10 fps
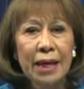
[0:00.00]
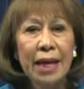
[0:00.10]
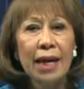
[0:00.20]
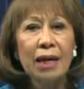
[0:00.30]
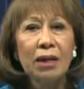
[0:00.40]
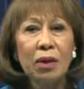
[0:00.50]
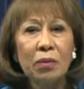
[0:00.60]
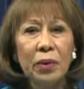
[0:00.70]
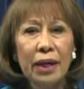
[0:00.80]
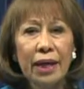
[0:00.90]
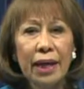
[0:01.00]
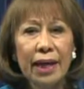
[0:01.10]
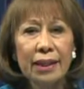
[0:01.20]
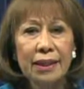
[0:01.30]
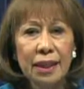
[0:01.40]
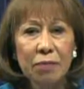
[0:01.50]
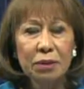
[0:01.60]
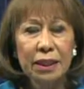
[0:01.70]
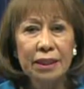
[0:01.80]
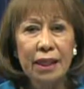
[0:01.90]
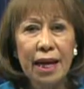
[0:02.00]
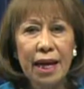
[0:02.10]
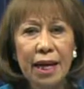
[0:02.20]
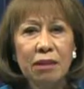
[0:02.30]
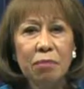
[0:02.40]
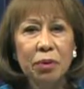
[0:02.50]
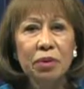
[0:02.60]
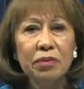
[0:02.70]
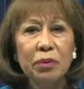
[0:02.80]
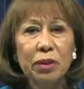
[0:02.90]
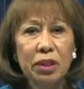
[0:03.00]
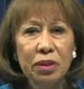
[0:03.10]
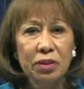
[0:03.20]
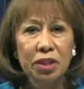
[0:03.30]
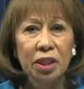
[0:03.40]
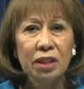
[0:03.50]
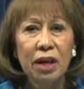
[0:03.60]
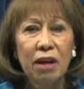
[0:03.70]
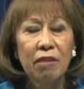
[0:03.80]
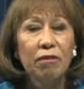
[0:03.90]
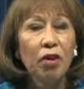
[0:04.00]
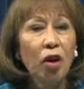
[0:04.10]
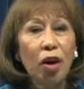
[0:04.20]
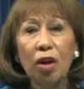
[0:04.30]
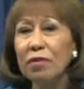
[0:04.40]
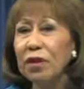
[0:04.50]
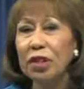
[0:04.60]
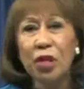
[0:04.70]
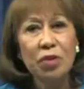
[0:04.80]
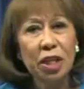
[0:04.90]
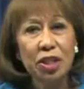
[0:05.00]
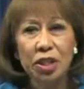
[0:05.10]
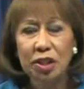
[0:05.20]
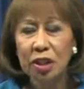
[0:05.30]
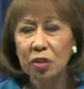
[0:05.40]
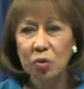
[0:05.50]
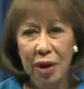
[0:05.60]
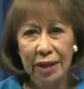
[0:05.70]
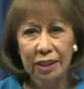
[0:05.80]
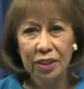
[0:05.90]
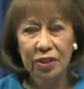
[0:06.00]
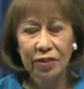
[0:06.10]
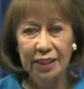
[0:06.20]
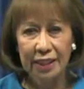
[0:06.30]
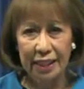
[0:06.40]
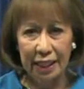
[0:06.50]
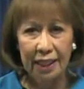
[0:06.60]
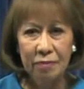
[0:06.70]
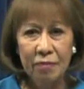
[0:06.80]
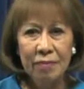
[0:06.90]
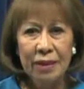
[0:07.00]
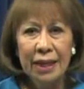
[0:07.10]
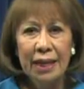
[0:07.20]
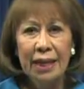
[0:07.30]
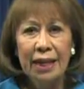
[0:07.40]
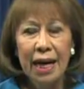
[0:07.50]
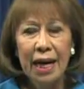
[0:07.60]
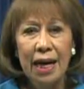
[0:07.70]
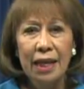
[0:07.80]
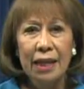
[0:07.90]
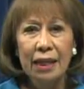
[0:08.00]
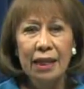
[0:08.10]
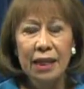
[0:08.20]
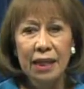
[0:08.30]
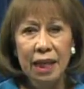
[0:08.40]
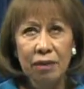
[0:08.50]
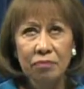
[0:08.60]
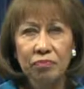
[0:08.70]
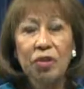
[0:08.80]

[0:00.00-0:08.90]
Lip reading: and we accepted and approved the resolution for all of the donations and grants to the city in the